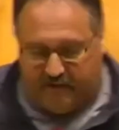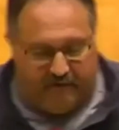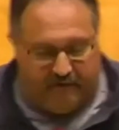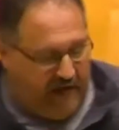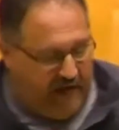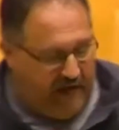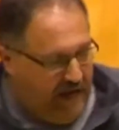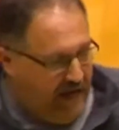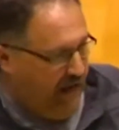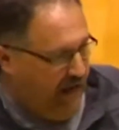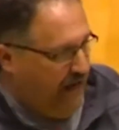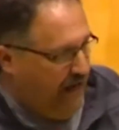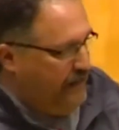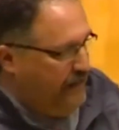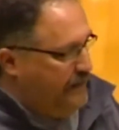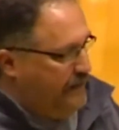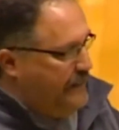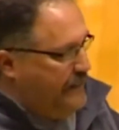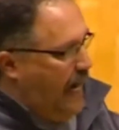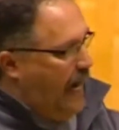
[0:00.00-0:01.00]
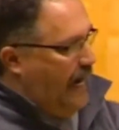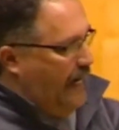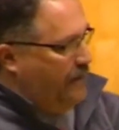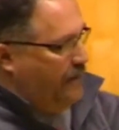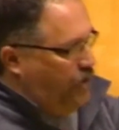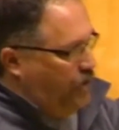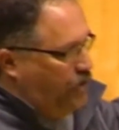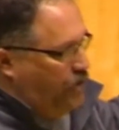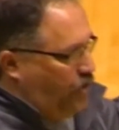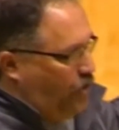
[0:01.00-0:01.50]
and Don
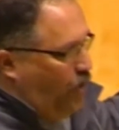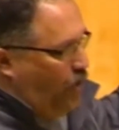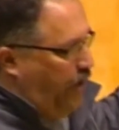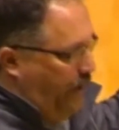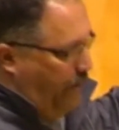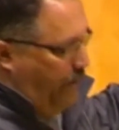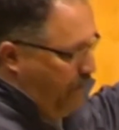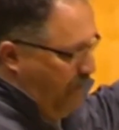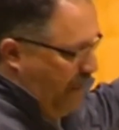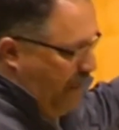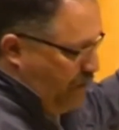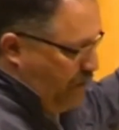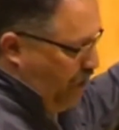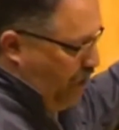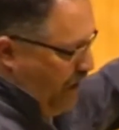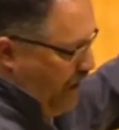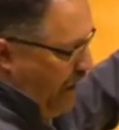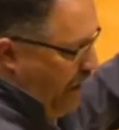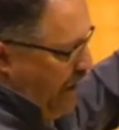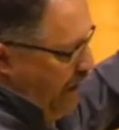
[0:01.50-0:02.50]
just sort of mentioned it in